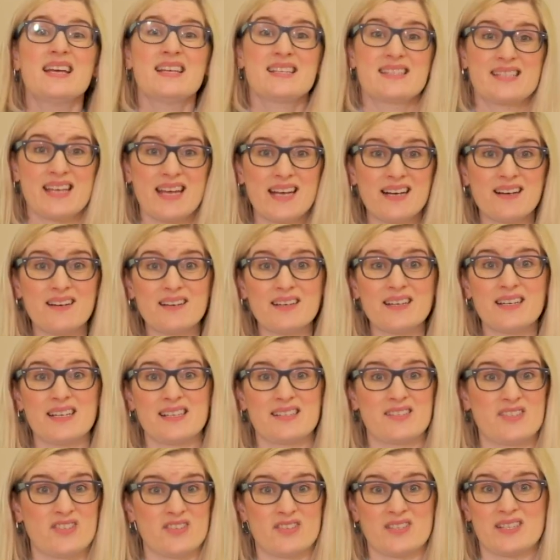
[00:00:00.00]
Saline
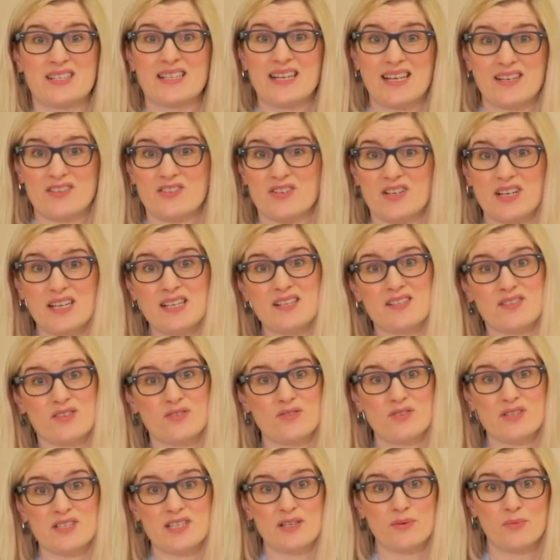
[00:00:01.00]
is just literally
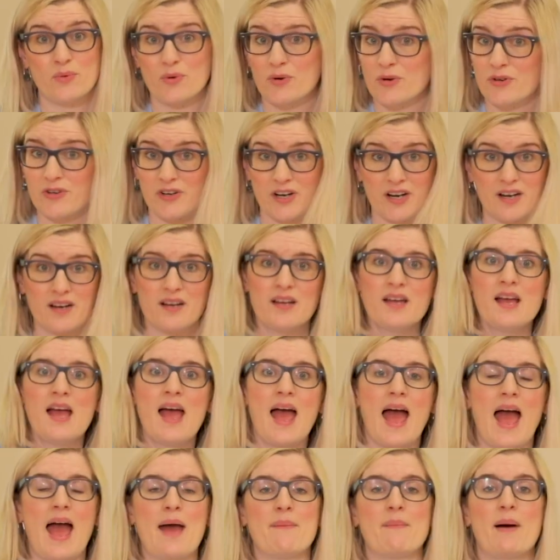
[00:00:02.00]
salty water,
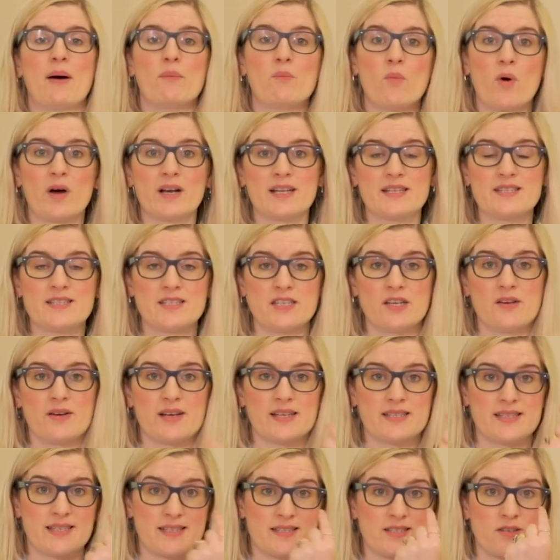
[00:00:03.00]
and what it's doing
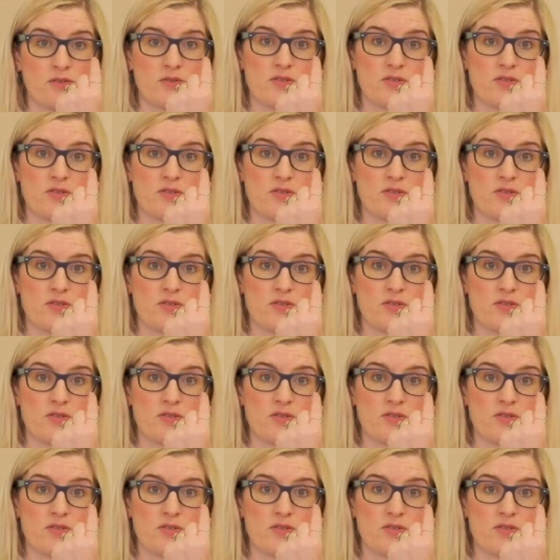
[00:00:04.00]
is it's